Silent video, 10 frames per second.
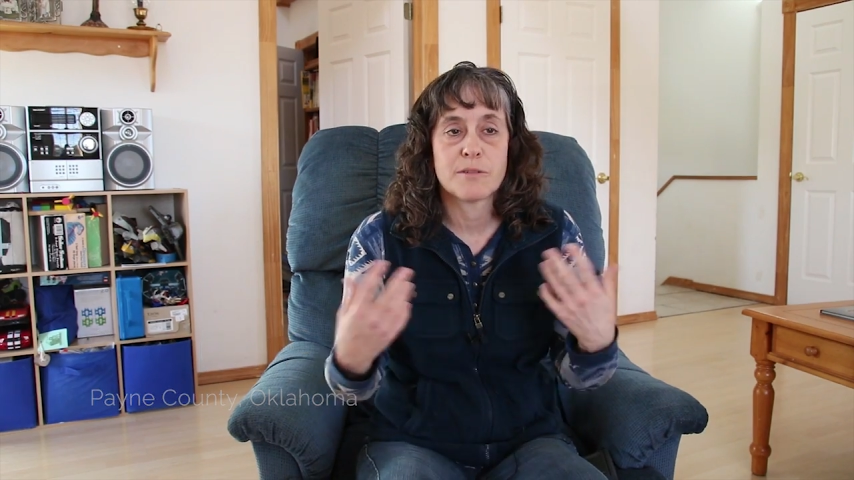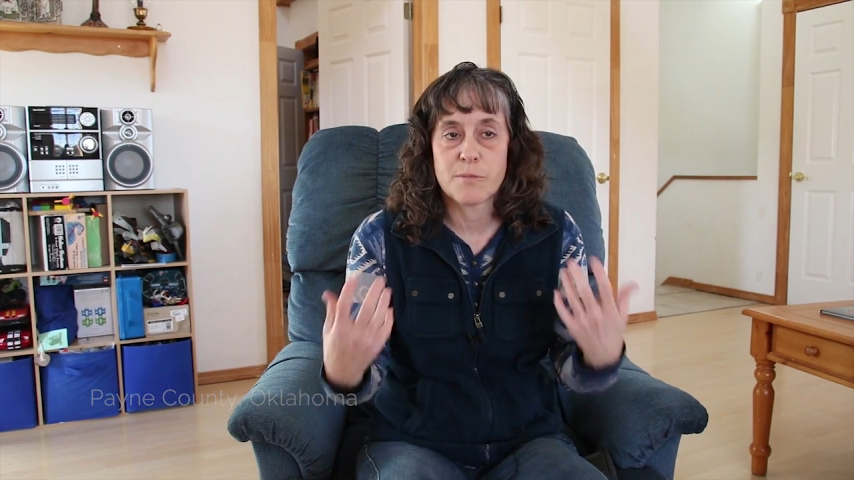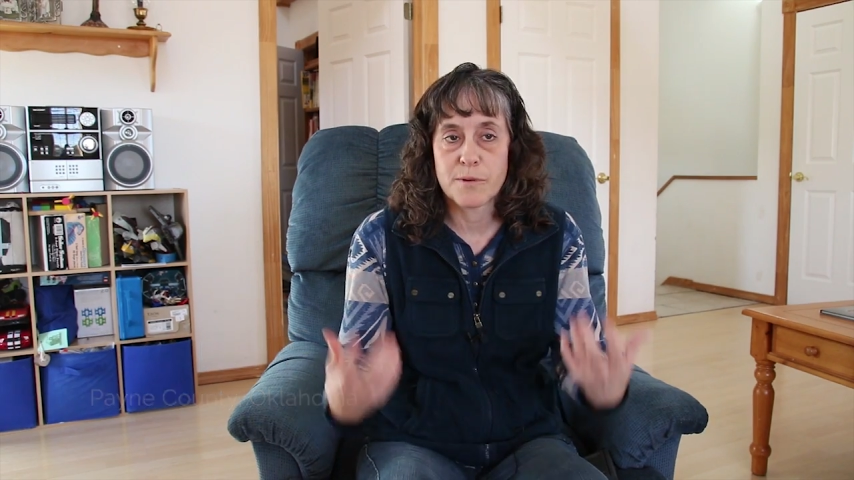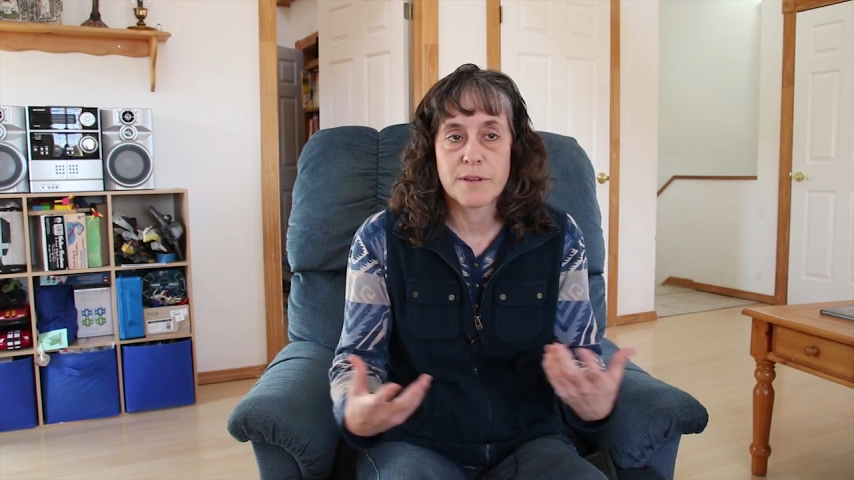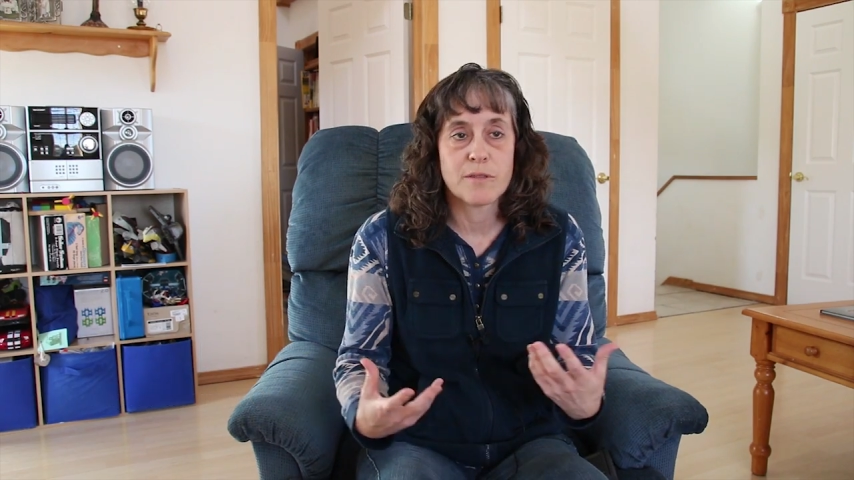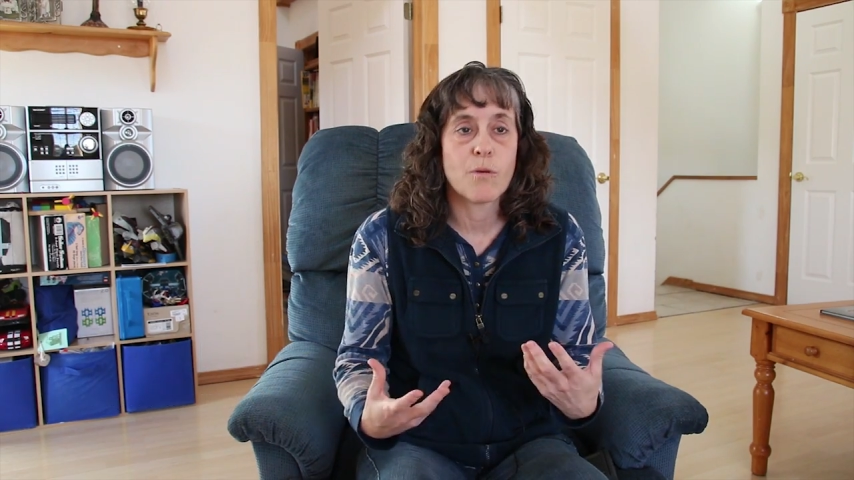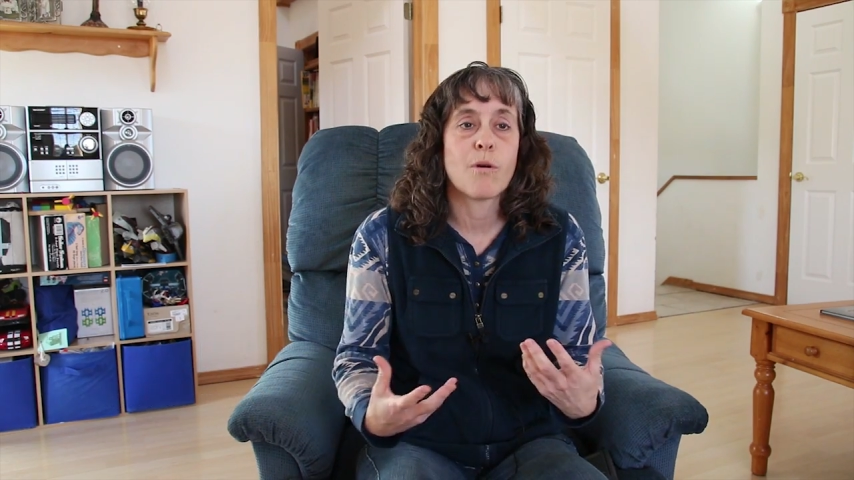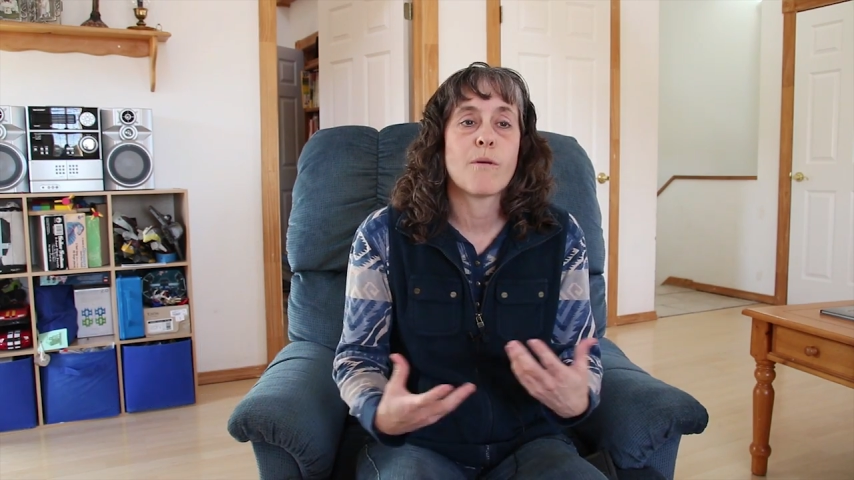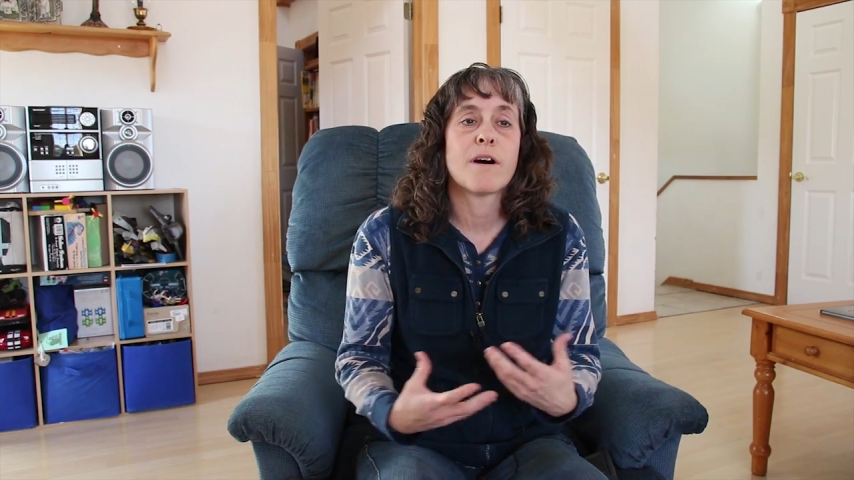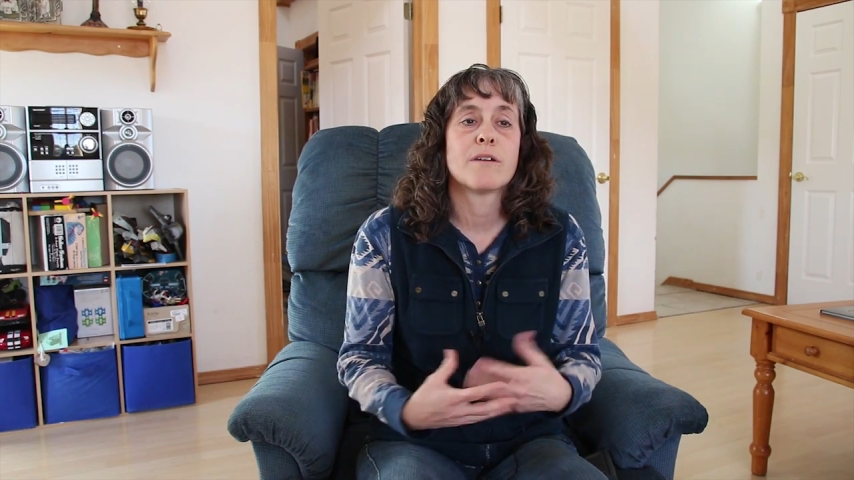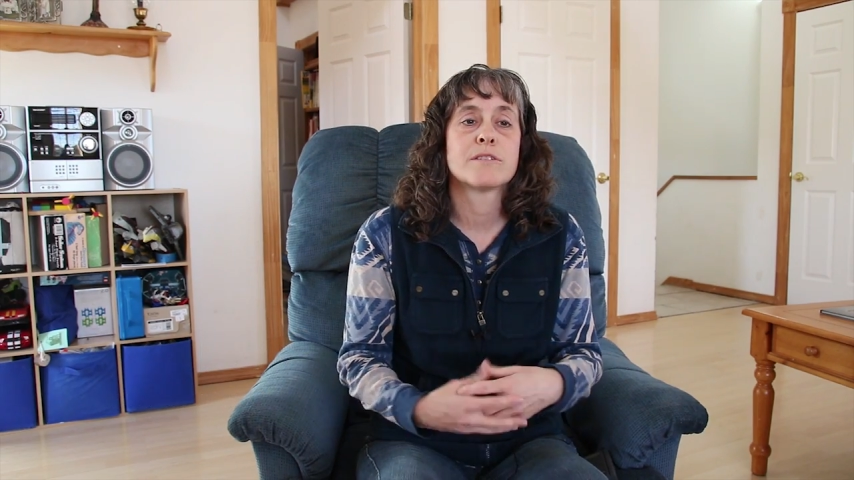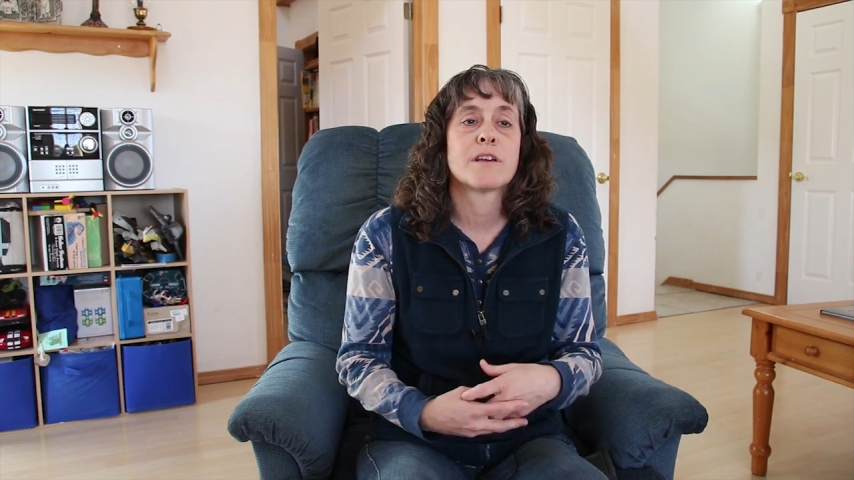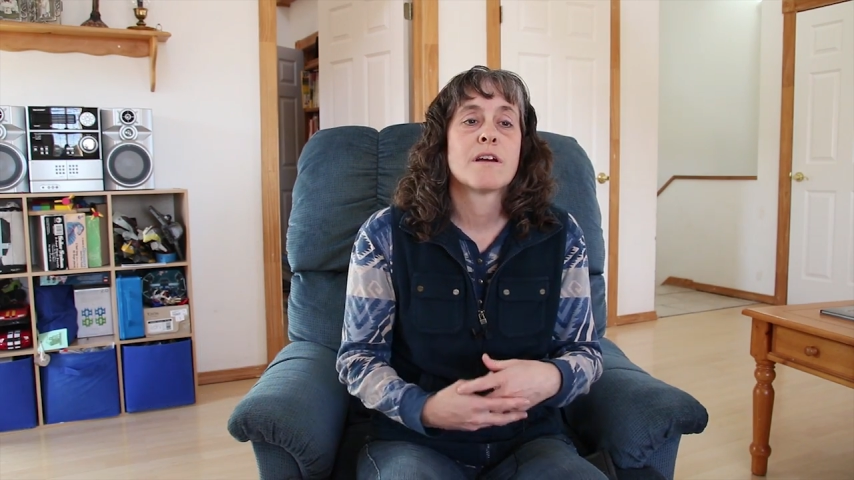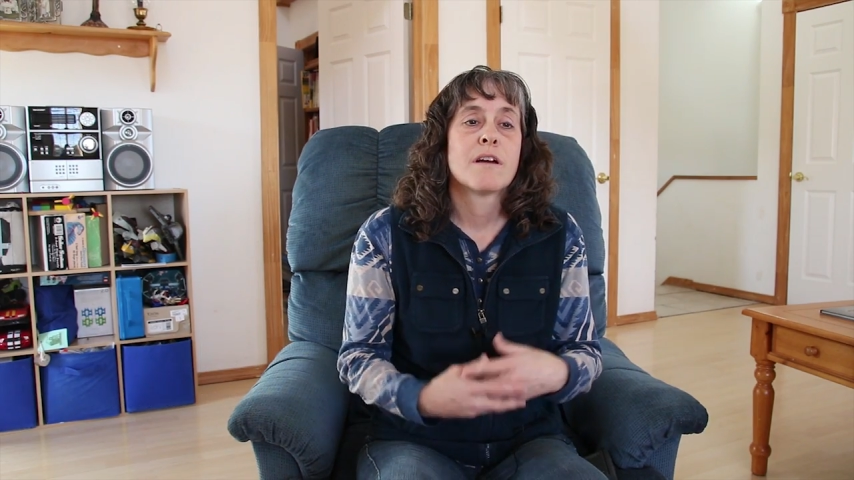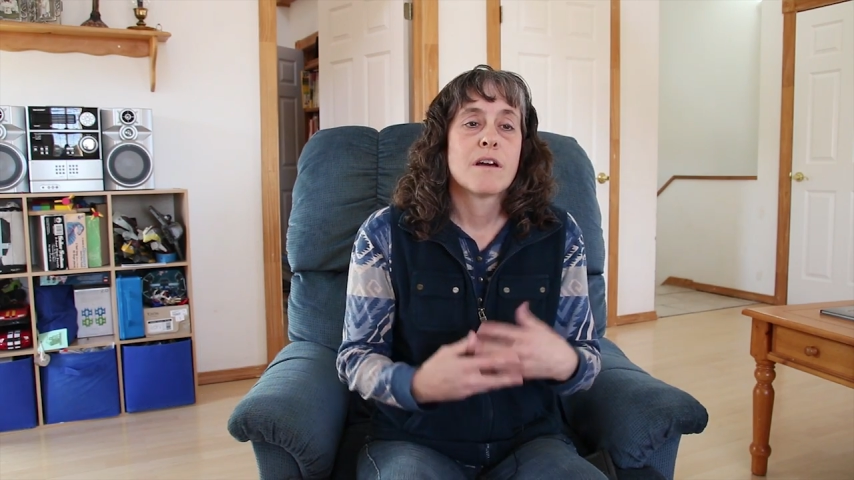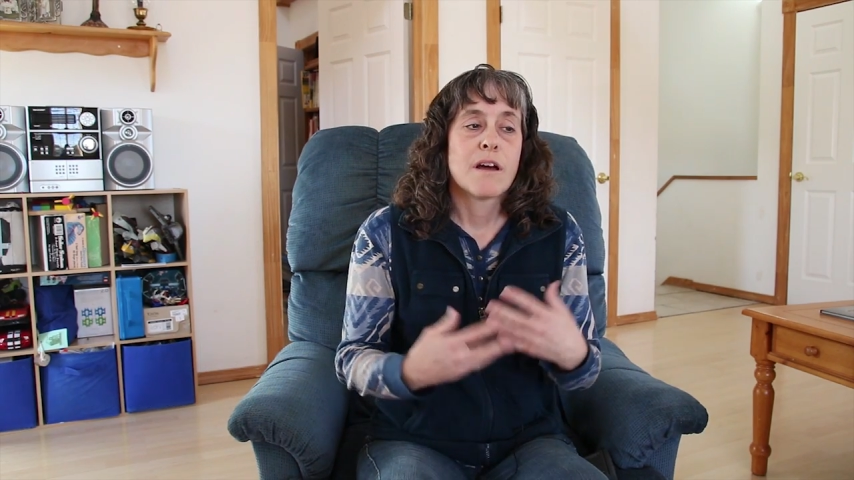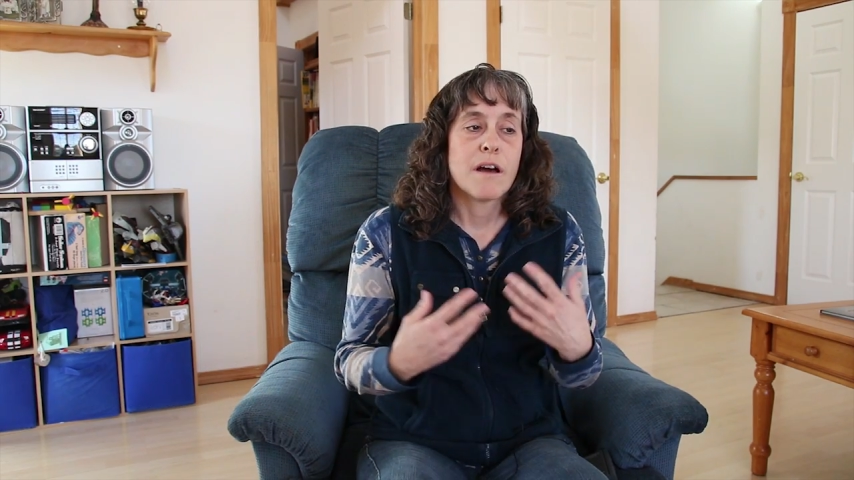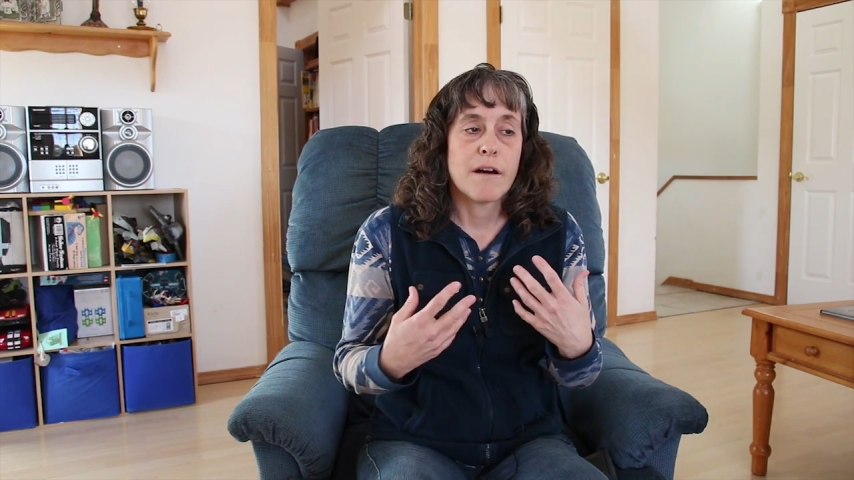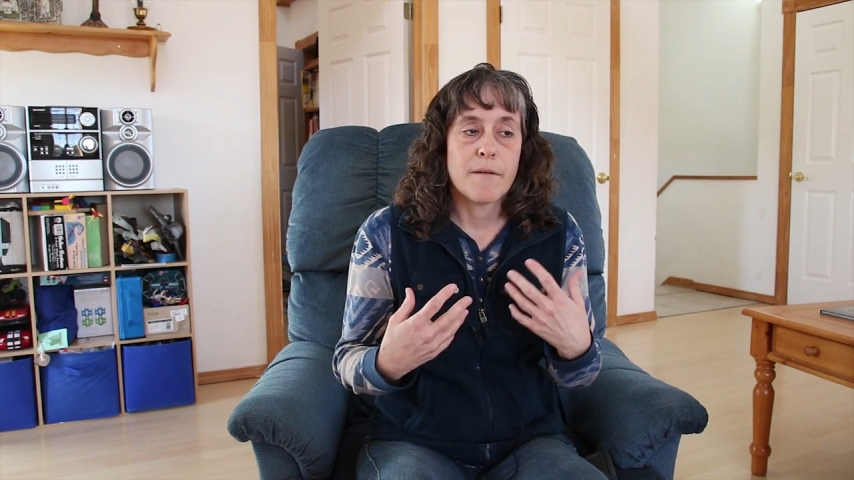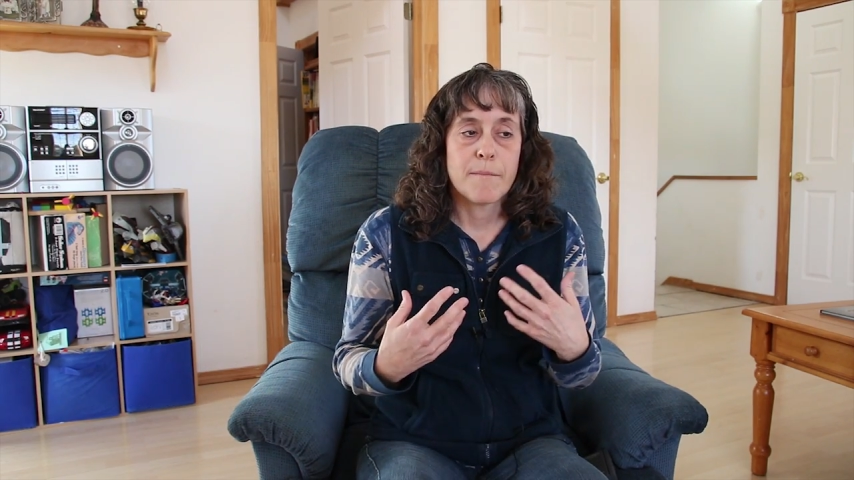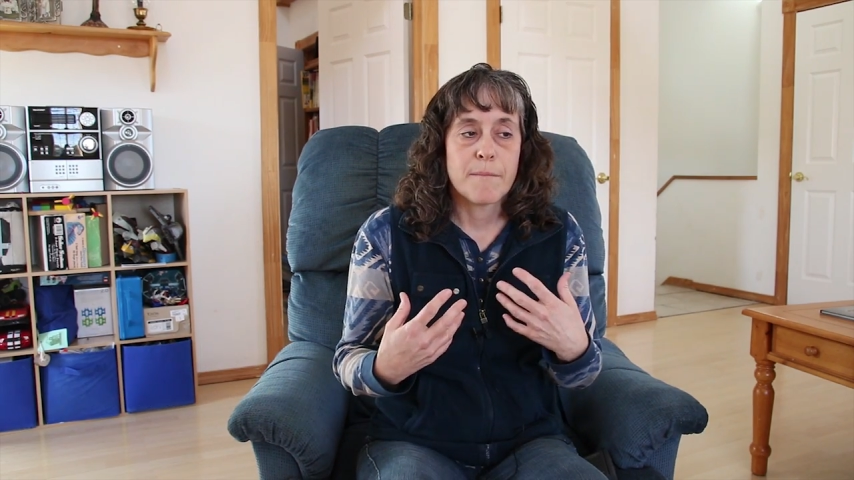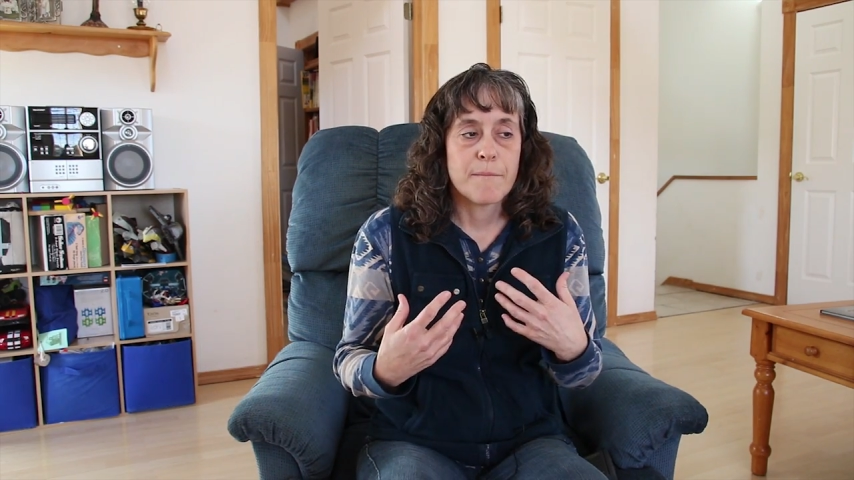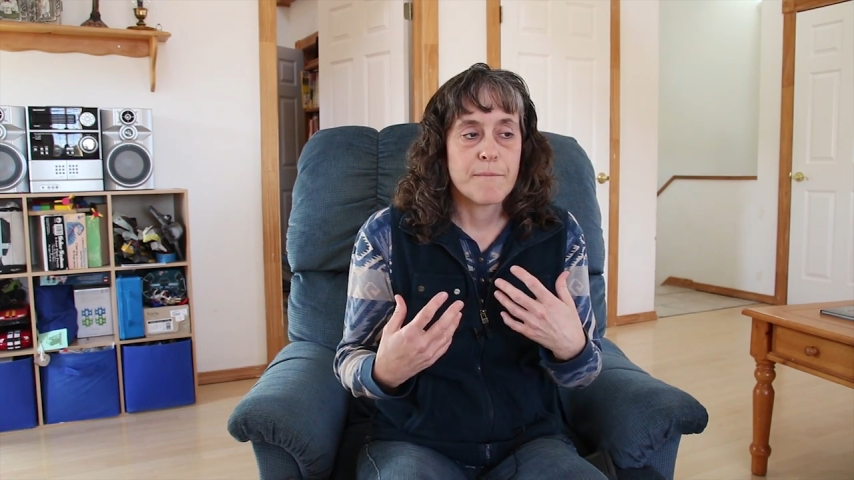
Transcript: they were putting in the oil wells. Um,